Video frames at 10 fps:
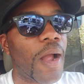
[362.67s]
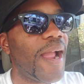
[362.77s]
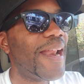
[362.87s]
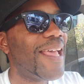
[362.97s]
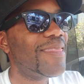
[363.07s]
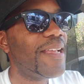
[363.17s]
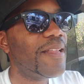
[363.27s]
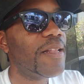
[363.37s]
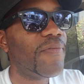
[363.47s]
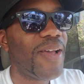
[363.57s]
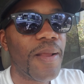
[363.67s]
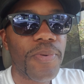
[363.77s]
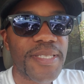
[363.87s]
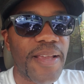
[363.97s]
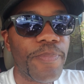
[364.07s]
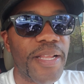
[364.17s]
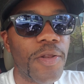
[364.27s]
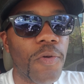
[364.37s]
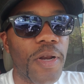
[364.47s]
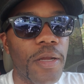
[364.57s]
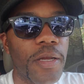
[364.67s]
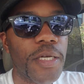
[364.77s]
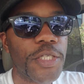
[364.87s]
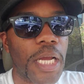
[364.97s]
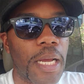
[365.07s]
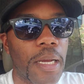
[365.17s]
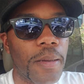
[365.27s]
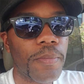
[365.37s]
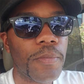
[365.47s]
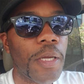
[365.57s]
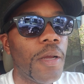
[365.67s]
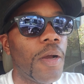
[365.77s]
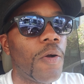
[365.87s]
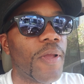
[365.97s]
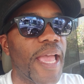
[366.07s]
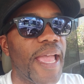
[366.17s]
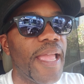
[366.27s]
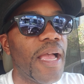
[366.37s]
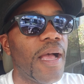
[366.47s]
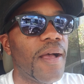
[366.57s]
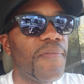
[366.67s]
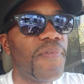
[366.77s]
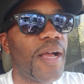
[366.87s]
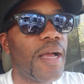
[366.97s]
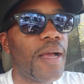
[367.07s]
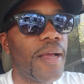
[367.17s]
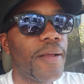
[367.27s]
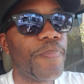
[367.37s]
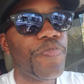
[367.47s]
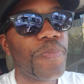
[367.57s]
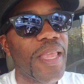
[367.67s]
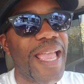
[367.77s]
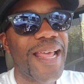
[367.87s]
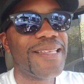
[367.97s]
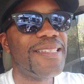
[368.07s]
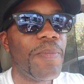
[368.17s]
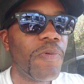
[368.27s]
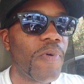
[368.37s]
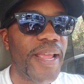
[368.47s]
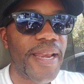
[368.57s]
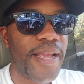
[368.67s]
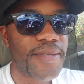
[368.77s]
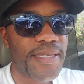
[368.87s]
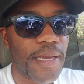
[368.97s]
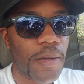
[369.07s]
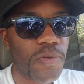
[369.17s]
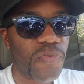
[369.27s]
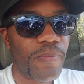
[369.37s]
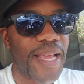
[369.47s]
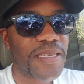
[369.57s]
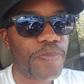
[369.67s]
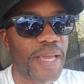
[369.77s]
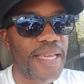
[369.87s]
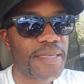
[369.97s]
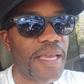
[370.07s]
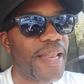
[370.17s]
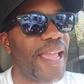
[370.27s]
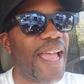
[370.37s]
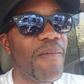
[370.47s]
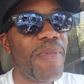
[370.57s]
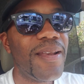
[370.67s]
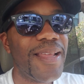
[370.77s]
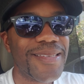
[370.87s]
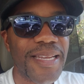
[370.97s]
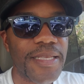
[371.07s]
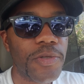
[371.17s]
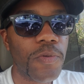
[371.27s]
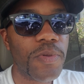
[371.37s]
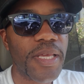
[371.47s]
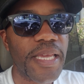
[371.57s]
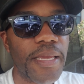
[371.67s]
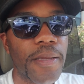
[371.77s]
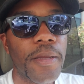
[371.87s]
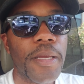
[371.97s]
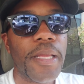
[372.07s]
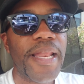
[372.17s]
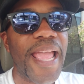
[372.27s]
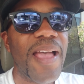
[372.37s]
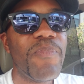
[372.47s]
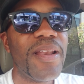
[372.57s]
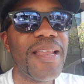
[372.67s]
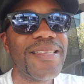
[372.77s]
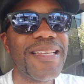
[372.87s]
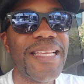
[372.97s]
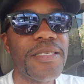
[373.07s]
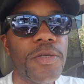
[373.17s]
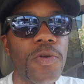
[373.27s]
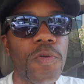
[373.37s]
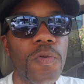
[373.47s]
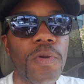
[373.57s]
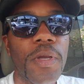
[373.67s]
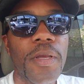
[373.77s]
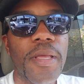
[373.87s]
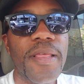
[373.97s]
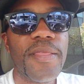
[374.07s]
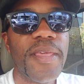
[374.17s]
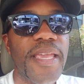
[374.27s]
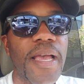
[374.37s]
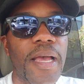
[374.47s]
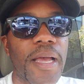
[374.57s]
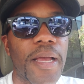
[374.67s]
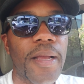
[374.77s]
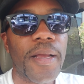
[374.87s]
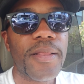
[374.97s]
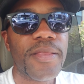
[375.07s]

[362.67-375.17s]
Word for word: All right, and I think the developers have been doing a good job, okay, of uh, kind of separating themselves from that space. They have been listening to the, they have been listening to the, uh,